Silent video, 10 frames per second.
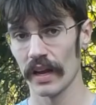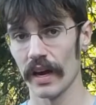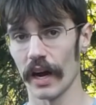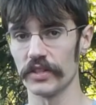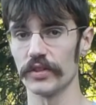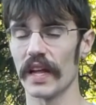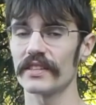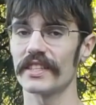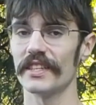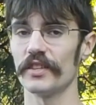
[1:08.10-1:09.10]
Alright, so now let's
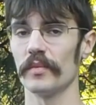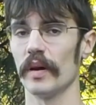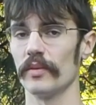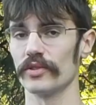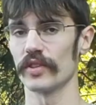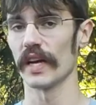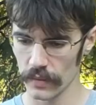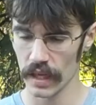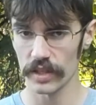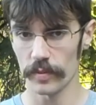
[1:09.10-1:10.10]
get into the Bubblestrat.
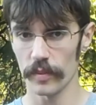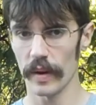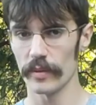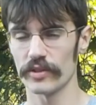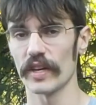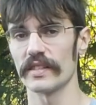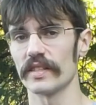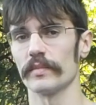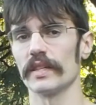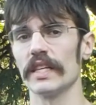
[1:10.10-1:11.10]
To put Bubblestrat
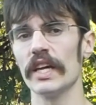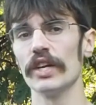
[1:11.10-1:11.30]
simply,